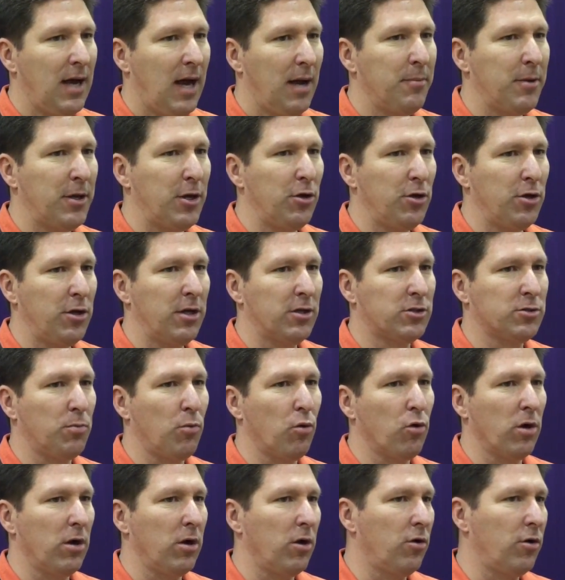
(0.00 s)
I mean, you, it's
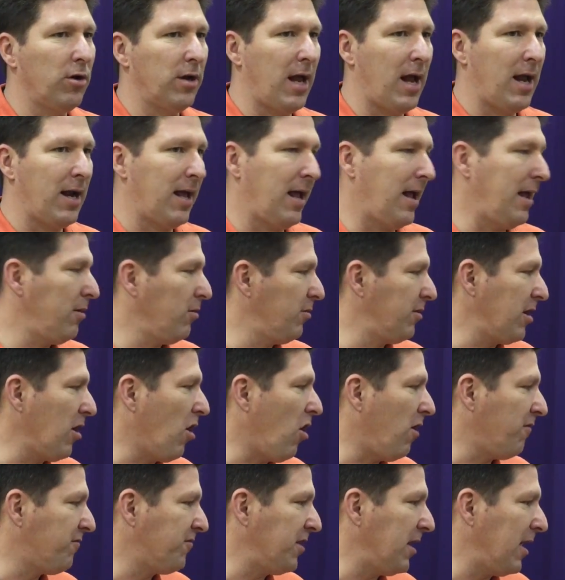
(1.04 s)
more learning how to handle
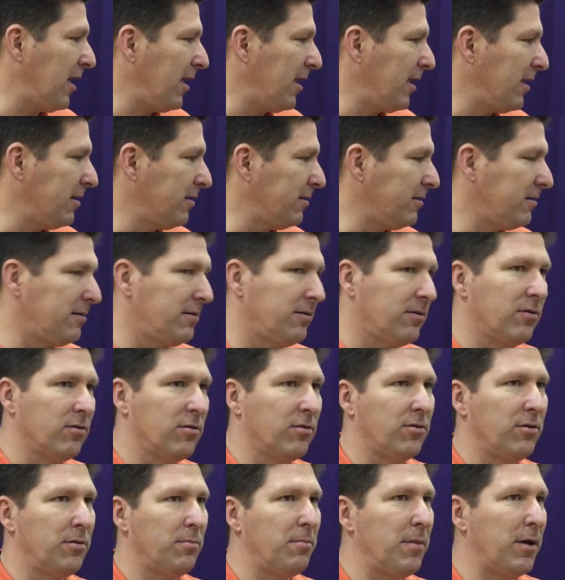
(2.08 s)
the off day and
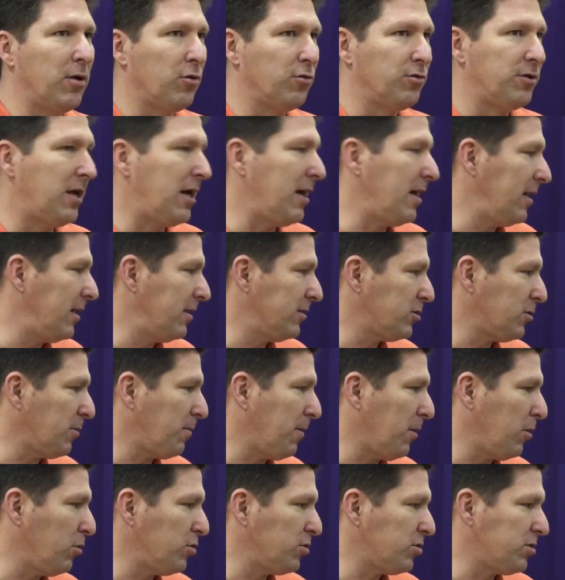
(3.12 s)
middle day
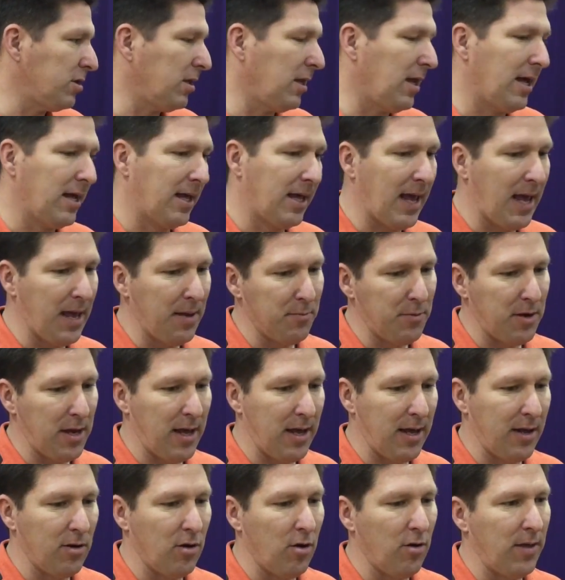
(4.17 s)
opposed to like game
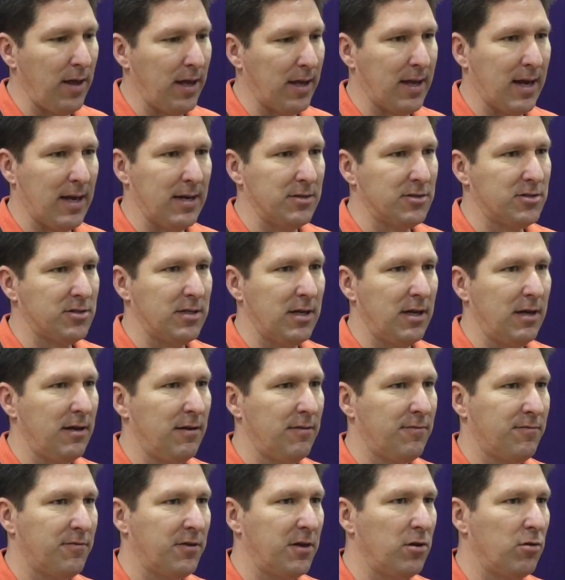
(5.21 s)
day and all that kind of
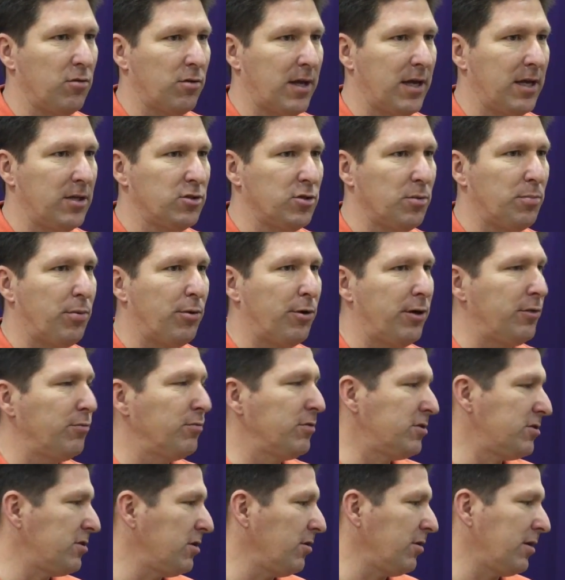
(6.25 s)
stuff. You know, kids are pretty
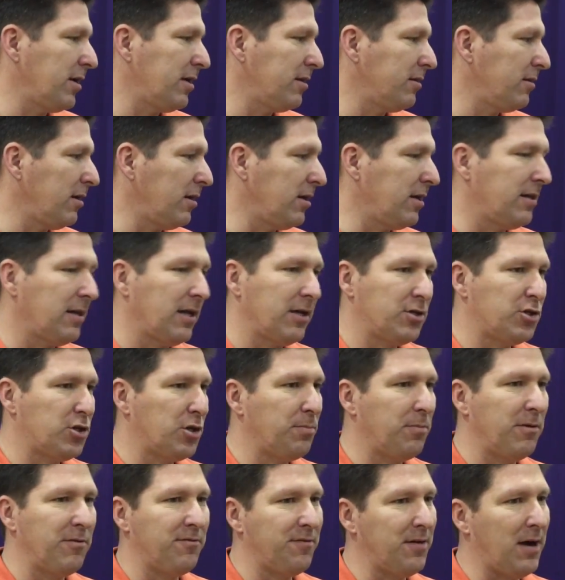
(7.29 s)
resilient. They, they
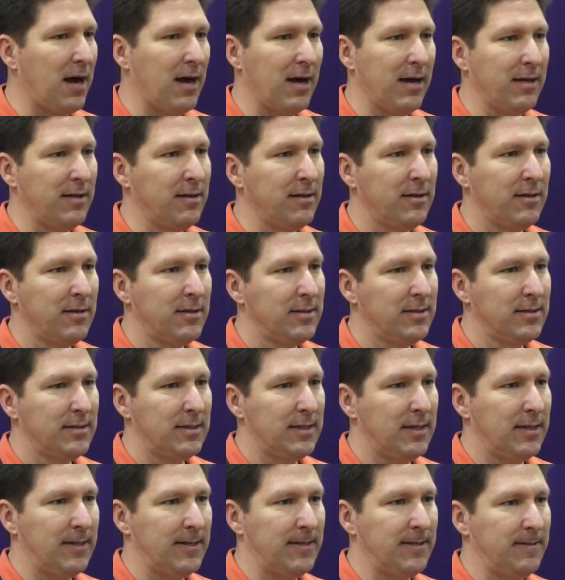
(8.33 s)
should be fine.
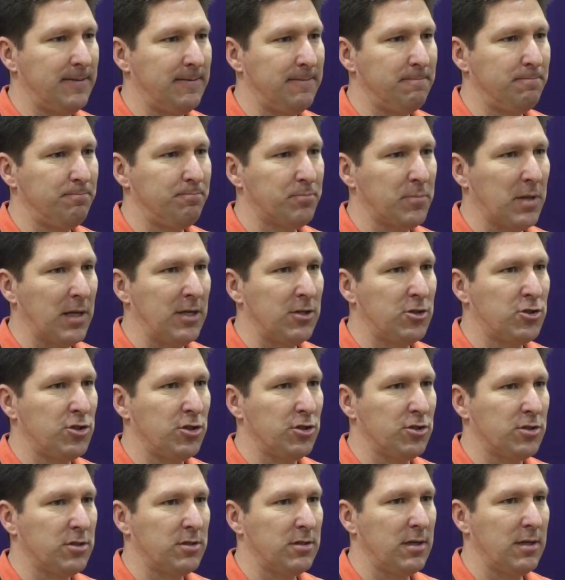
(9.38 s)
Um, it's
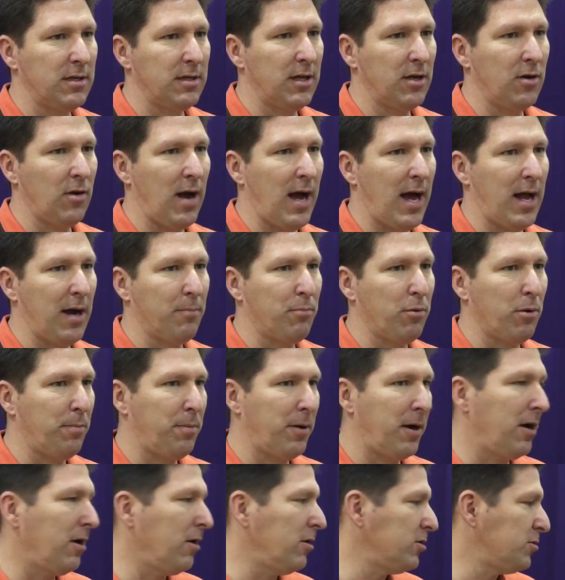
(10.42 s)
just, you know, how to
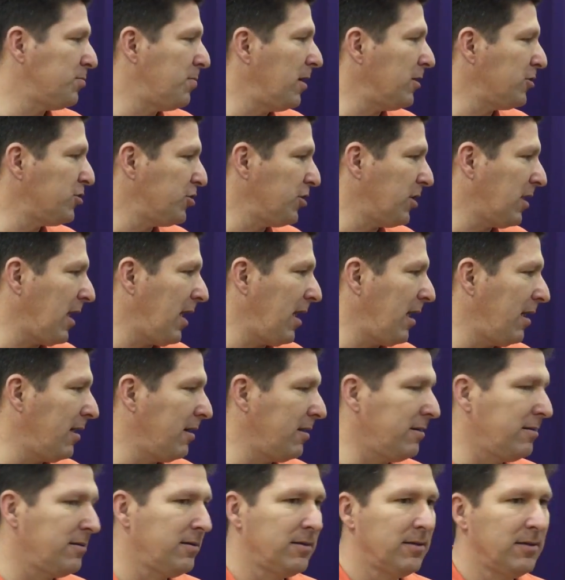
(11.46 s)
prepare as best you can.